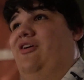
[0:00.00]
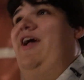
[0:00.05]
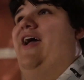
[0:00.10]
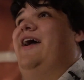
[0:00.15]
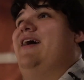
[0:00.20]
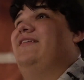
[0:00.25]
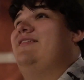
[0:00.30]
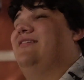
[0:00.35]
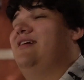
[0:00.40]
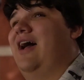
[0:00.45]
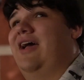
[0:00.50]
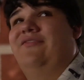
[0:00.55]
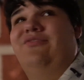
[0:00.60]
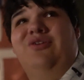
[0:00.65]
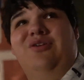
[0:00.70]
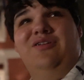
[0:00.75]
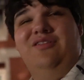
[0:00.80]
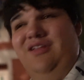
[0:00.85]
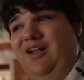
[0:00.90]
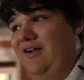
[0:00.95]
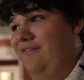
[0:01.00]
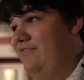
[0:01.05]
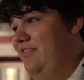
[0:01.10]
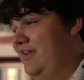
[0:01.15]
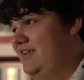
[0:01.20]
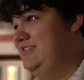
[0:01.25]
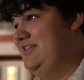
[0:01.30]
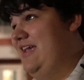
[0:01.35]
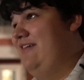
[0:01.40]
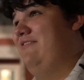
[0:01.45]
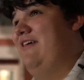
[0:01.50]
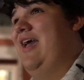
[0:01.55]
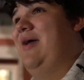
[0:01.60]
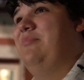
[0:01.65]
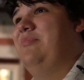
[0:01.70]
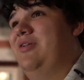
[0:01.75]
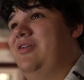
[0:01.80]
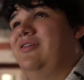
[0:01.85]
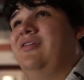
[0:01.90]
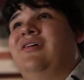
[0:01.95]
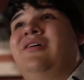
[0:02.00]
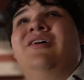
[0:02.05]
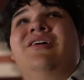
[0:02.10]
at. I've heard a lot of things have happened.